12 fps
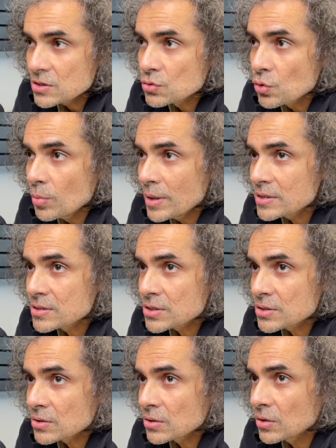so
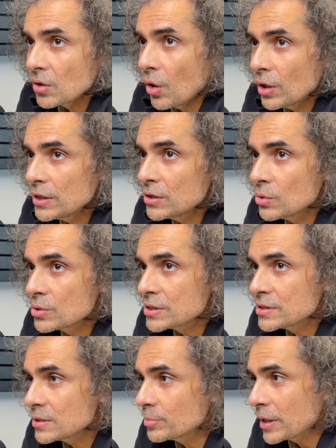much on an O
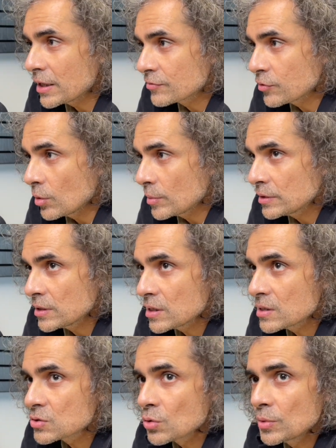T T platform, and there
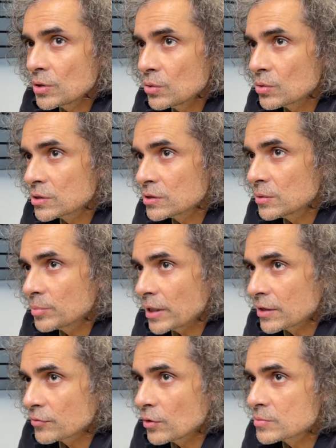are so many O T T
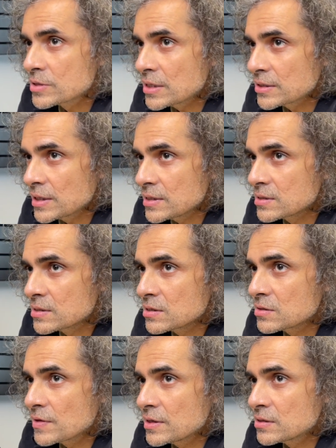platforms that, yes, it
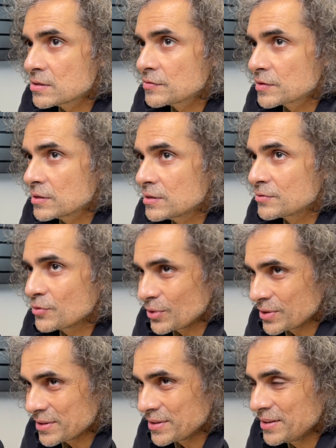is very difficult
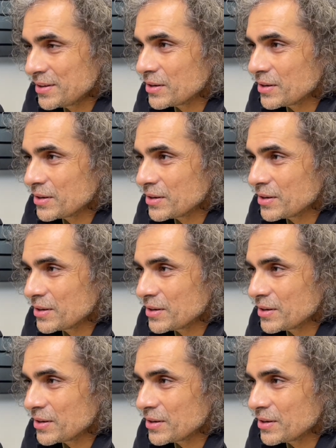for